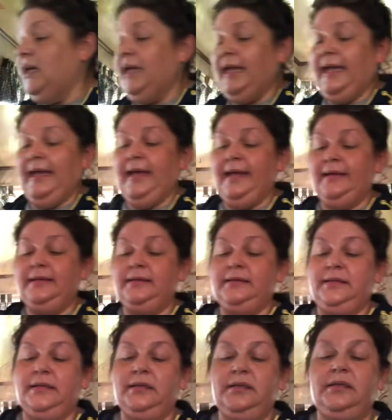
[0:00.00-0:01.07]

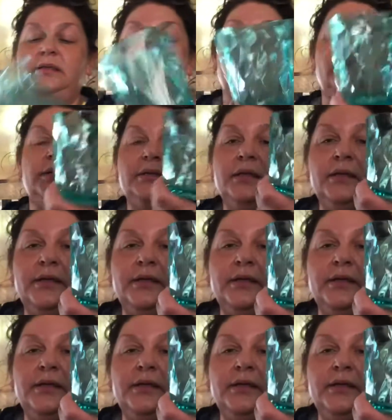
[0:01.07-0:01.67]
And a